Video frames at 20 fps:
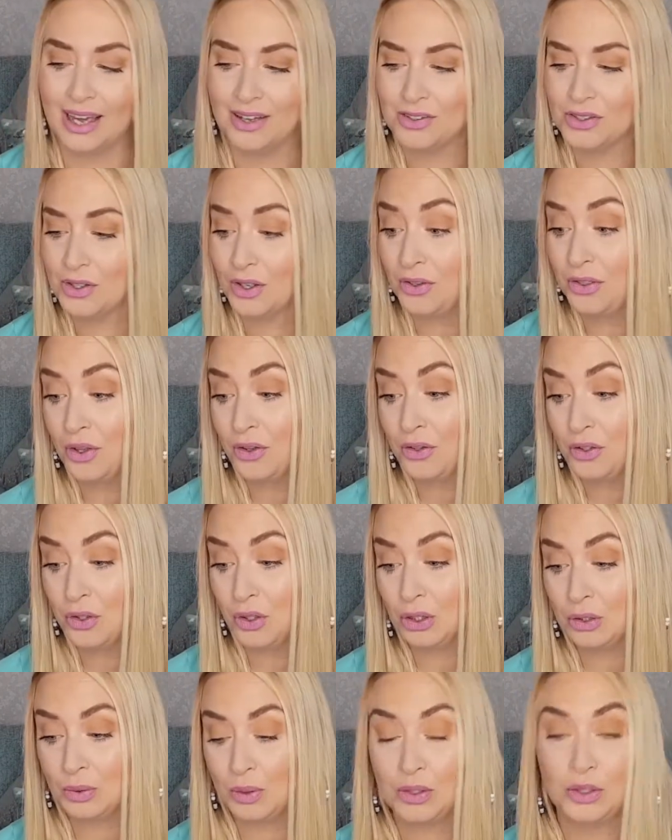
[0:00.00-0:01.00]
so I thought the
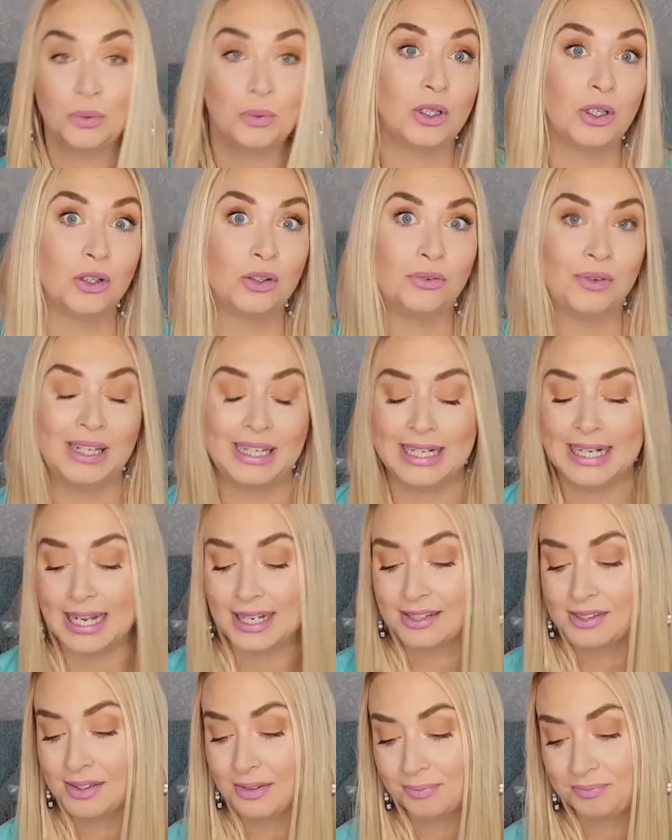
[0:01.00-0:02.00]
gold one would look really
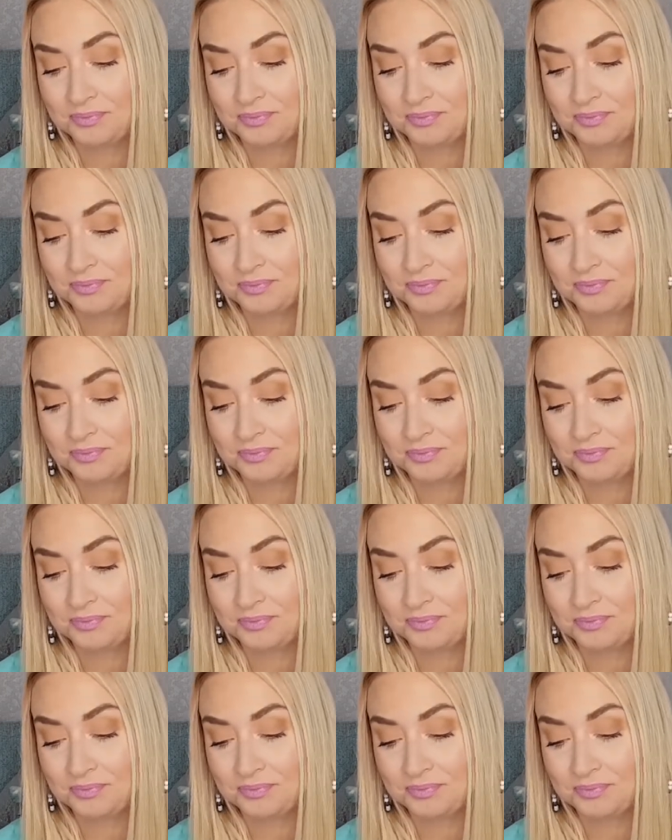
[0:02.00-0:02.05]
nice.